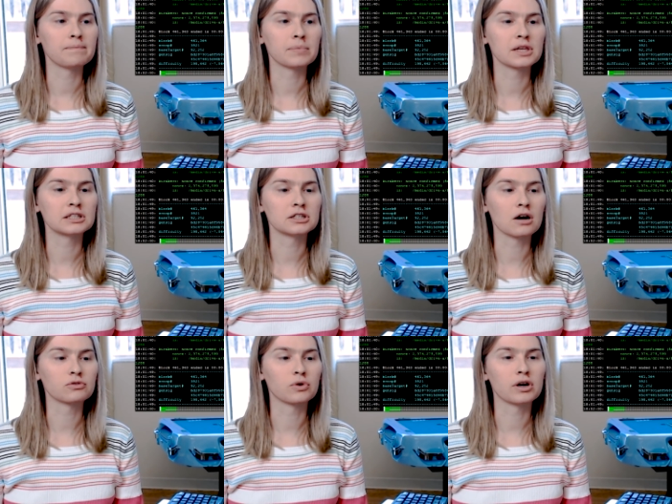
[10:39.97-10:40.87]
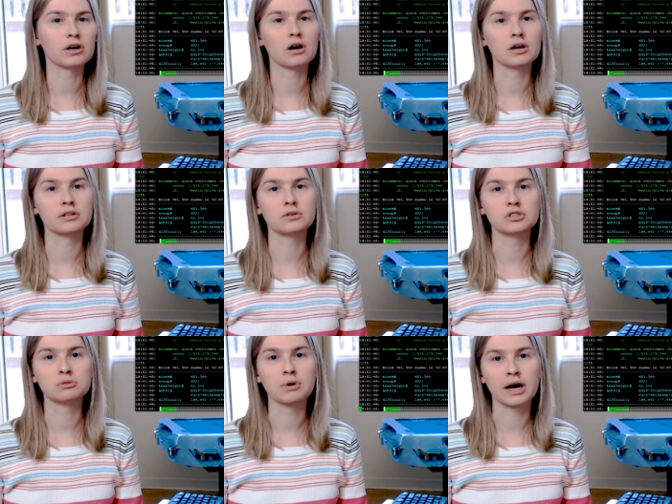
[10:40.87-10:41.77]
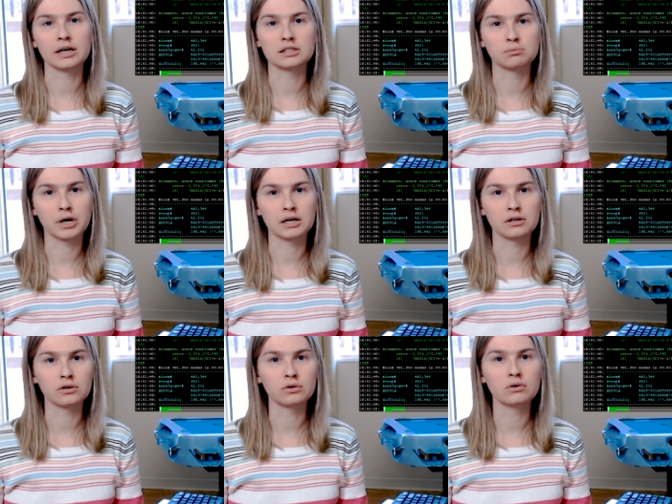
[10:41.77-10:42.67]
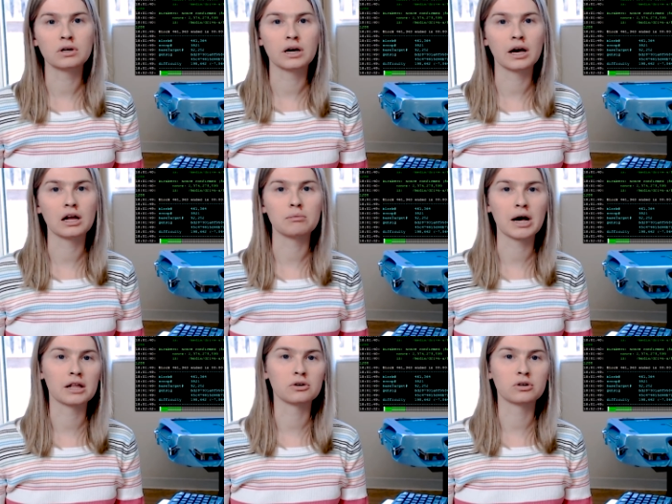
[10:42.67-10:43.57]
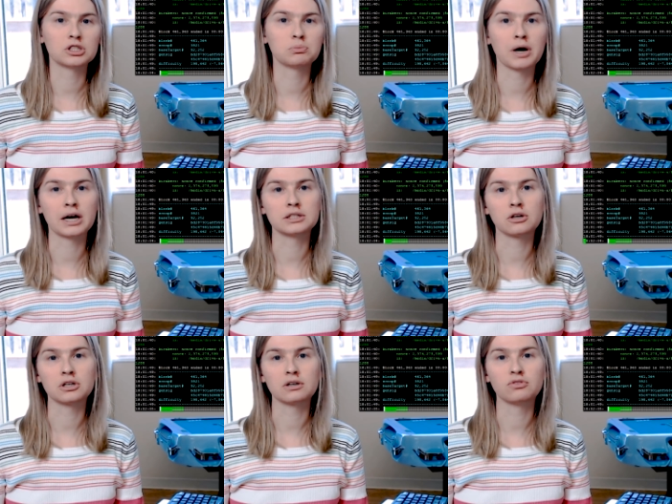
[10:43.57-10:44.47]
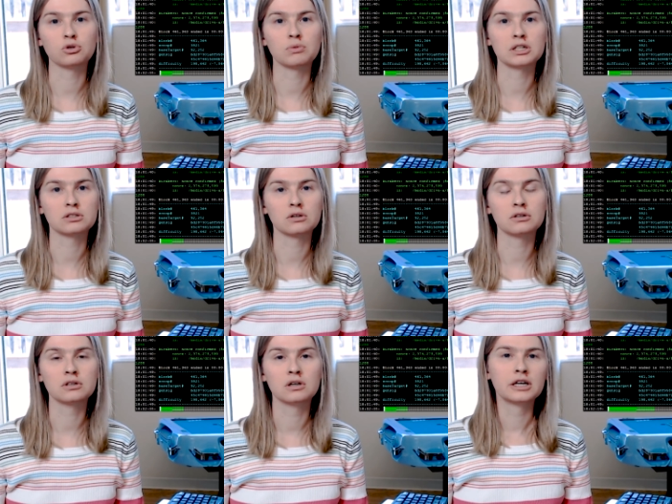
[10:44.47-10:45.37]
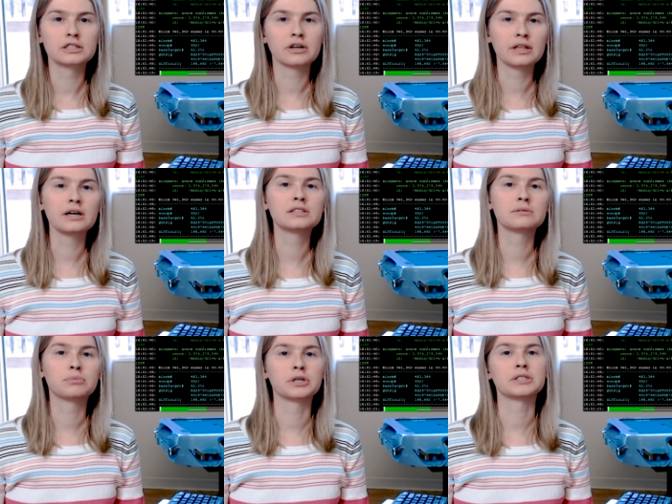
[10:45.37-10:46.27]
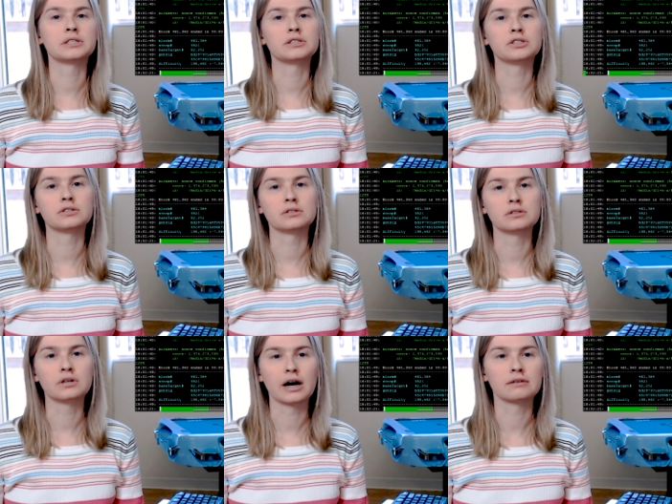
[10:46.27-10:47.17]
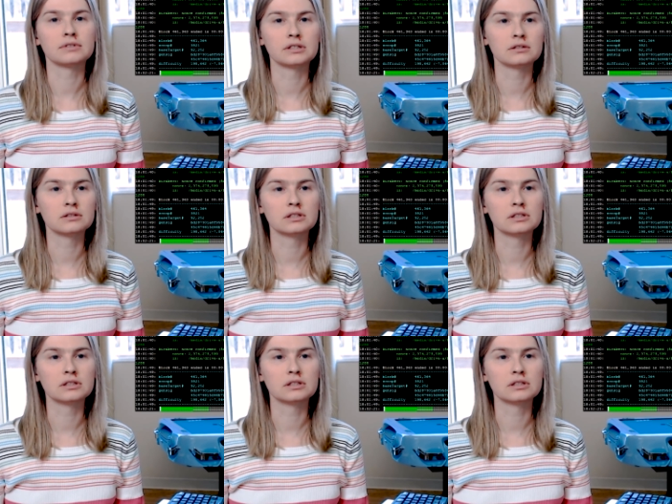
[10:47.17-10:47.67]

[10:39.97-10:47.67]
This software on the Orange Pi is brand new, and my other Orange Pi is already a few months old. So I think it's important to have the